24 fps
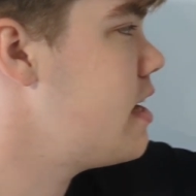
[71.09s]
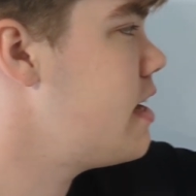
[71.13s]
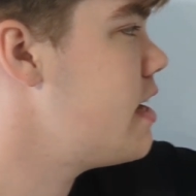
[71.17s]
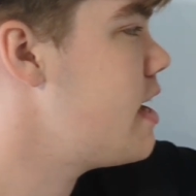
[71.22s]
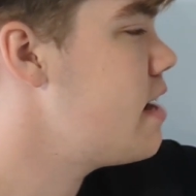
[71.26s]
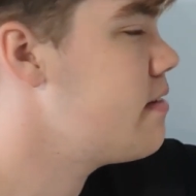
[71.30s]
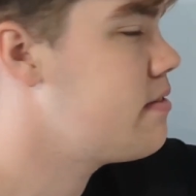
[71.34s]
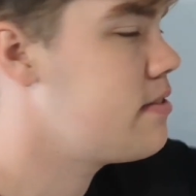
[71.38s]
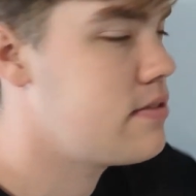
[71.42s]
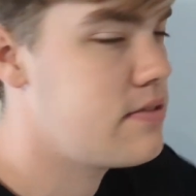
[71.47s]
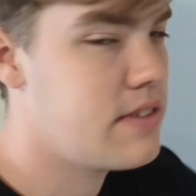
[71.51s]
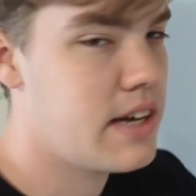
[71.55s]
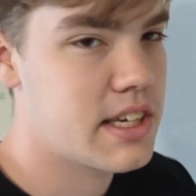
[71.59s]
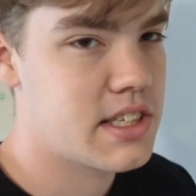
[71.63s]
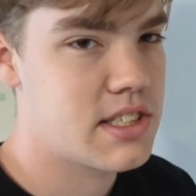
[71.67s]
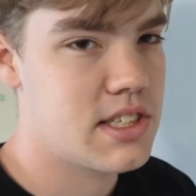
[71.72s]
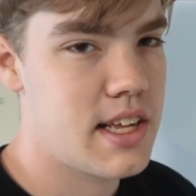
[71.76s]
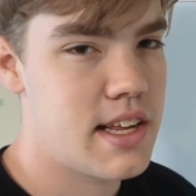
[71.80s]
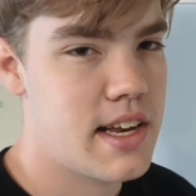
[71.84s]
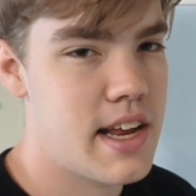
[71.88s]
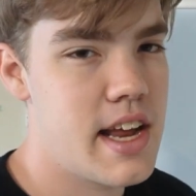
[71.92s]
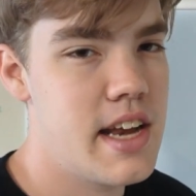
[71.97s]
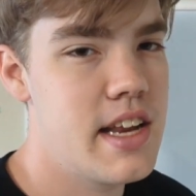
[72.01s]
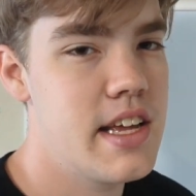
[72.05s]
and f of
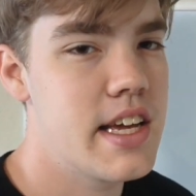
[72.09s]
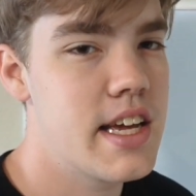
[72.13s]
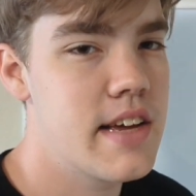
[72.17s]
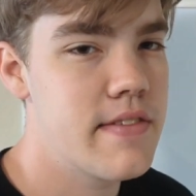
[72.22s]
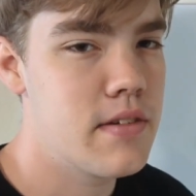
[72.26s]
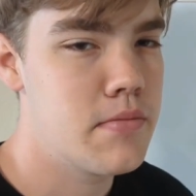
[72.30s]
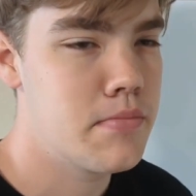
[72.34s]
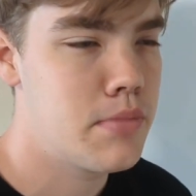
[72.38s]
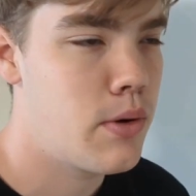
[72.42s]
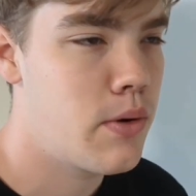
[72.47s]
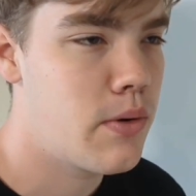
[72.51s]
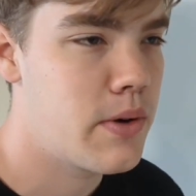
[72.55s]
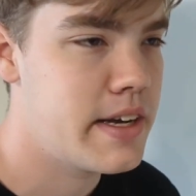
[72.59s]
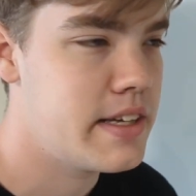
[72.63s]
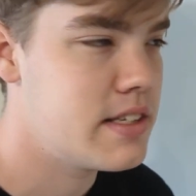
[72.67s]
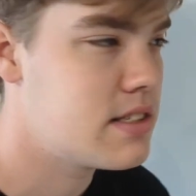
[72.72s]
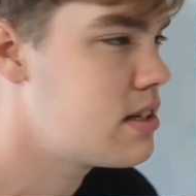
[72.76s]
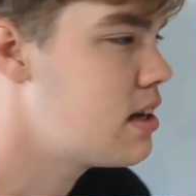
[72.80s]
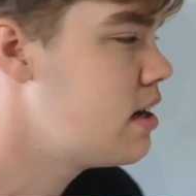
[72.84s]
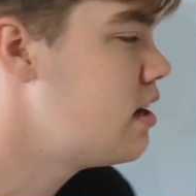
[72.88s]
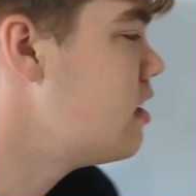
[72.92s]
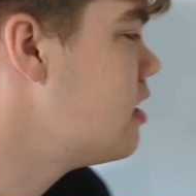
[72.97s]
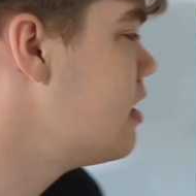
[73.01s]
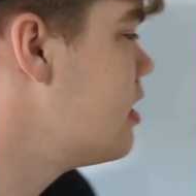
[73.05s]
x at any given
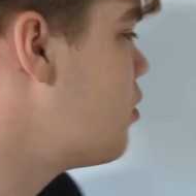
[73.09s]
point,